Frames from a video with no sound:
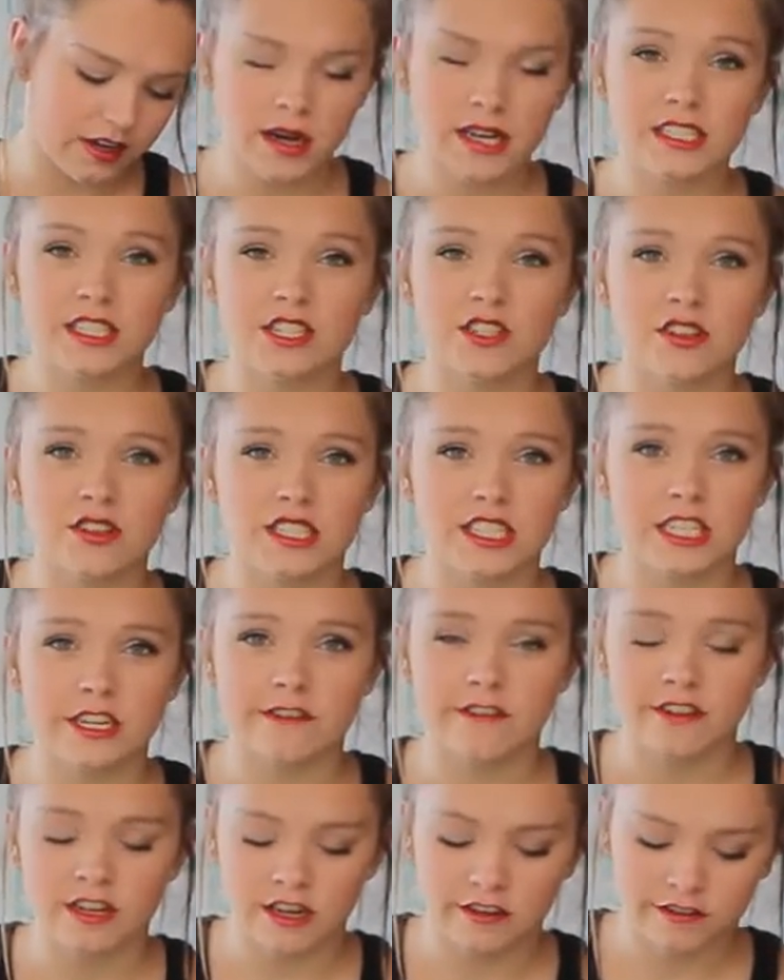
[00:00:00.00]
Mine's not
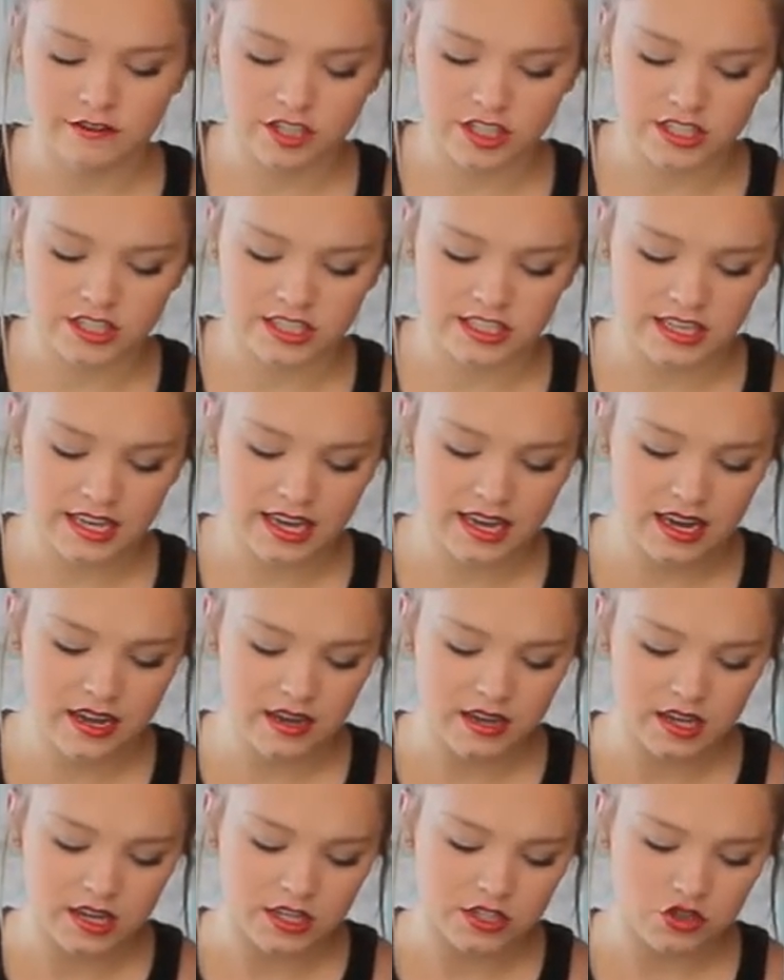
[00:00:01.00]
stiff enough just yet,